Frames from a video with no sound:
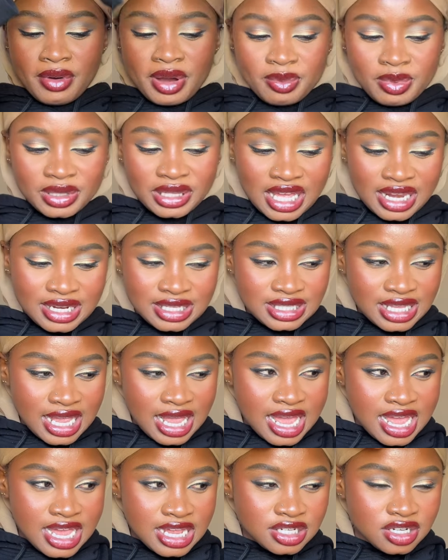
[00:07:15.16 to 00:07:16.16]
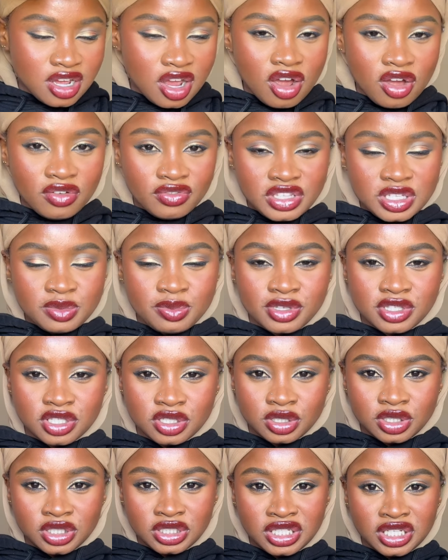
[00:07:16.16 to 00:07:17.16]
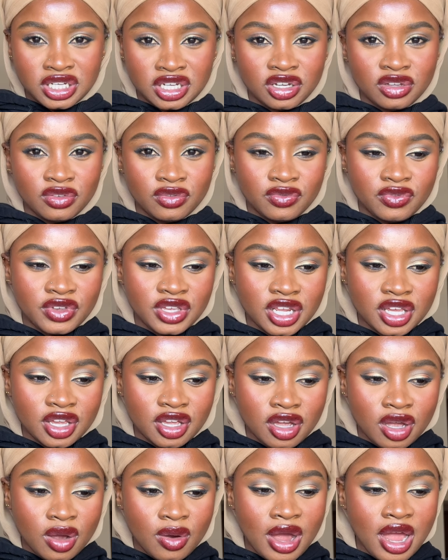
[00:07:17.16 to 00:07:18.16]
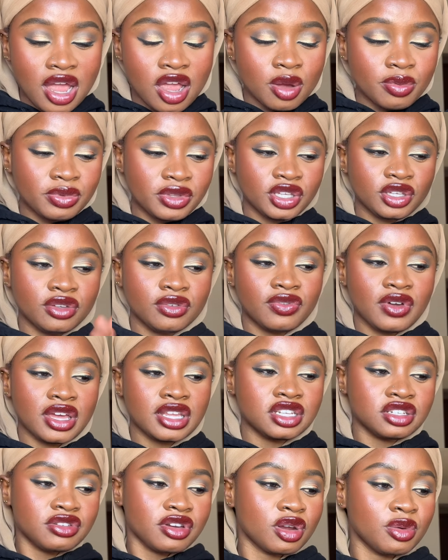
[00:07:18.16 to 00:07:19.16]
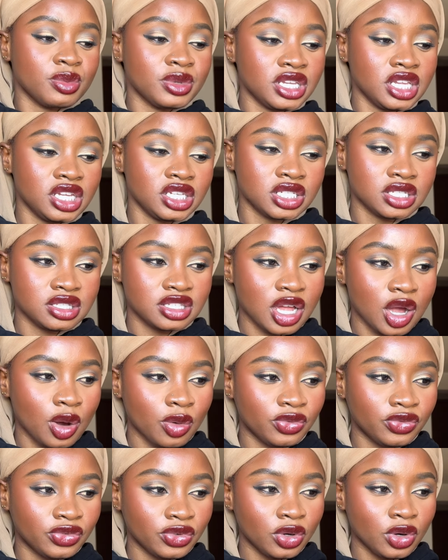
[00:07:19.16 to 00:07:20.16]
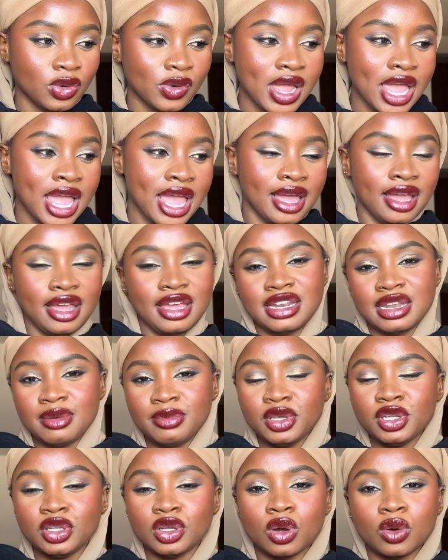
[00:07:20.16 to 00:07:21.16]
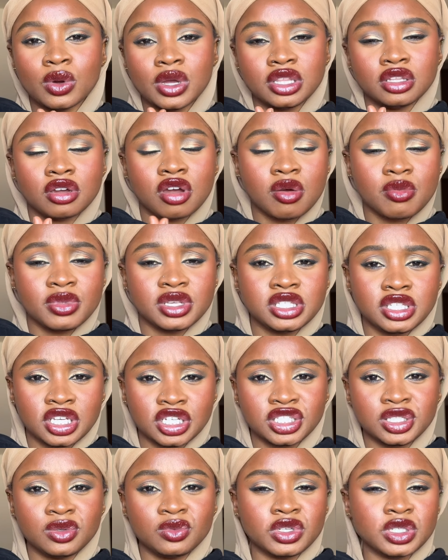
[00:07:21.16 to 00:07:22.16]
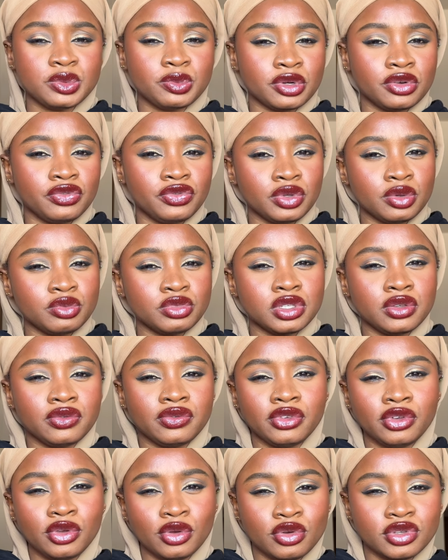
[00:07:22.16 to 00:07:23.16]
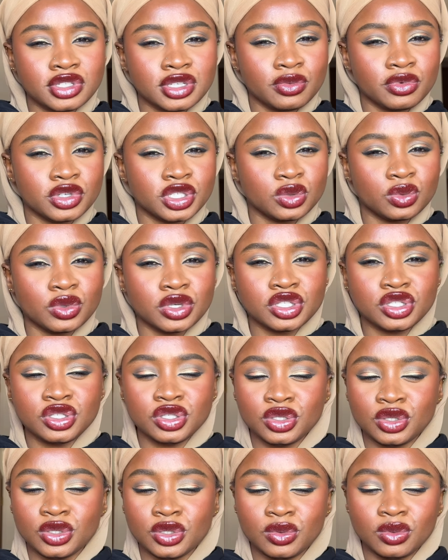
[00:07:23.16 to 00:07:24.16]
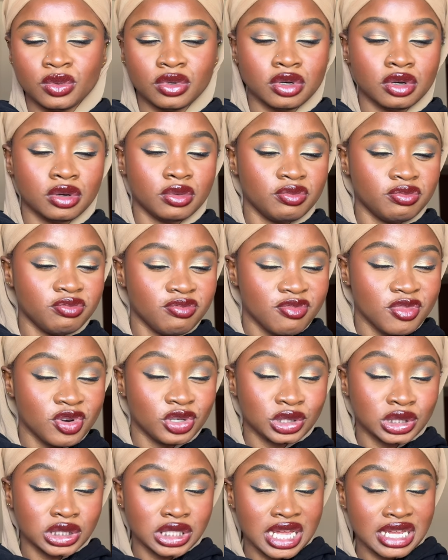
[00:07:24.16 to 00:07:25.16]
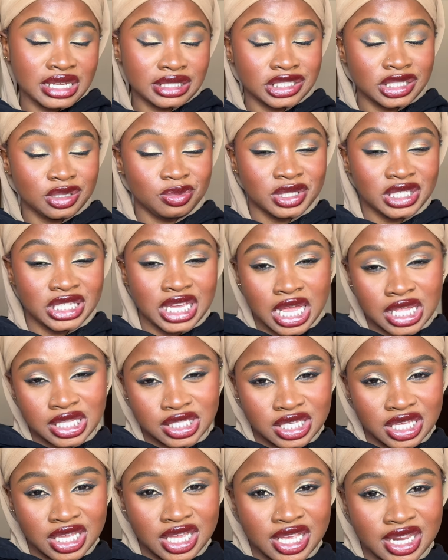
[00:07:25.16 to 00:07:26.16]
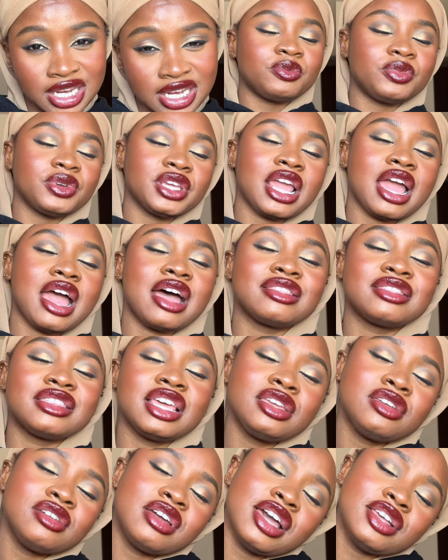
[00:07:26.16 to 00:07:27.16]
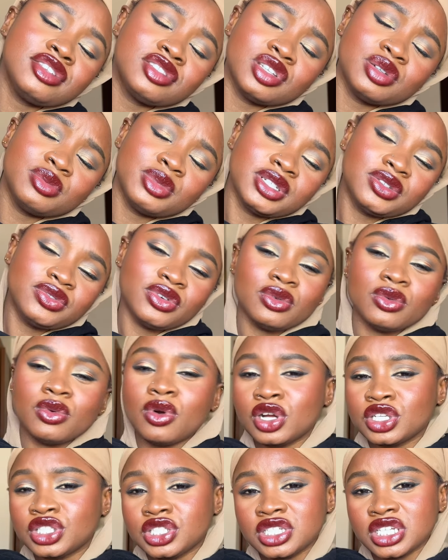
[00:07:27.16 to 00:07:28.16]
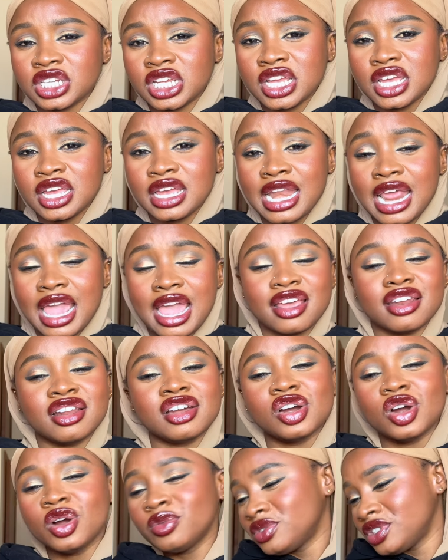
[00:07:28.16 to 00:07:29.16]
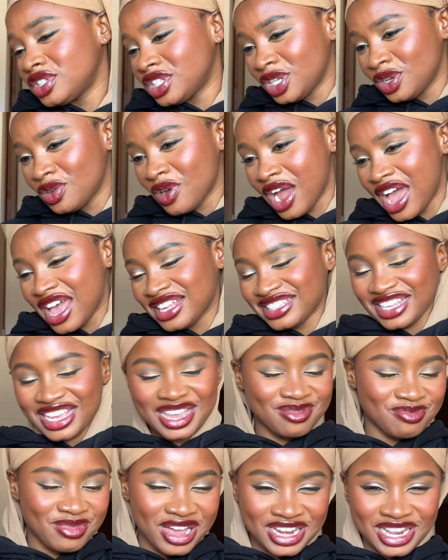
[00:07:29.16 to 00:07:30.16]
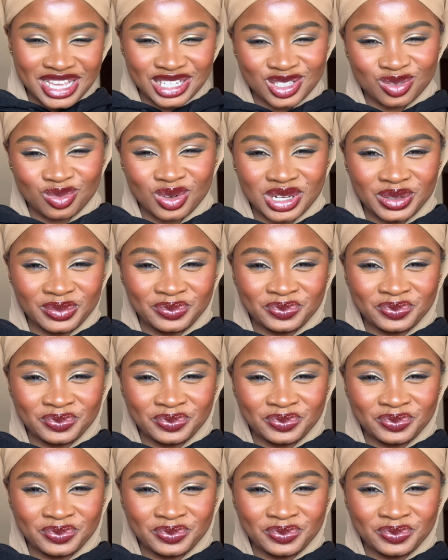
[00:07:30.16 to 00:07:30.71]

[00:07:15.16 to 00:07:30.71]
right, but that is the end of this particular video. I hope that find these recommendations helpful, and let me know in the comment section which perfumes you've used and which ones you will most likely be getting. But yeah, thank you guys so much for watching, and I hope to see you guys in my next one.